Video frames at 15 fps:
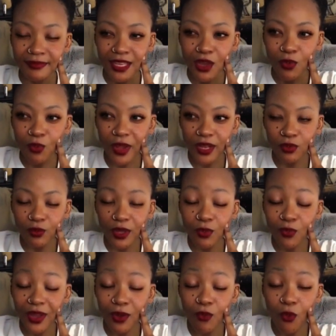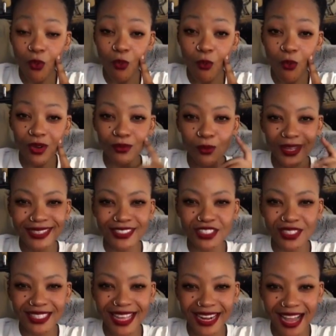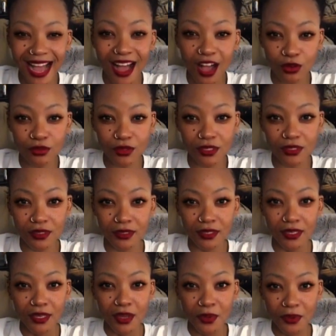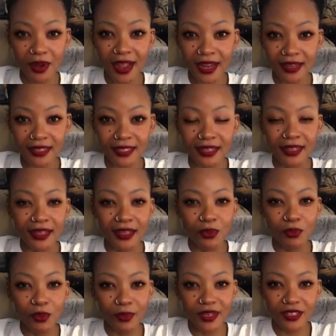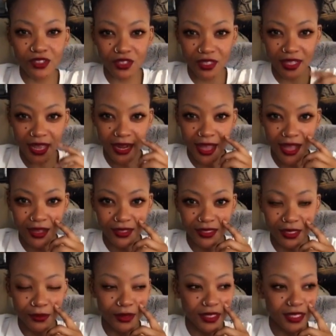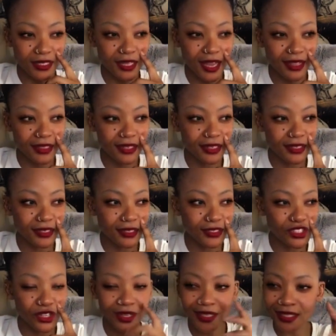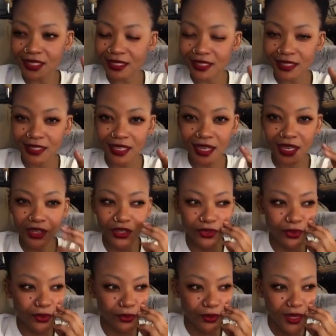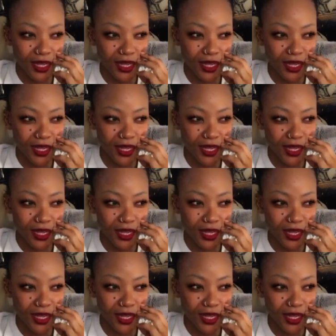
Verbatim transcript: when we went, went into that house, right? We went into that house, there were these colored chicks, you know,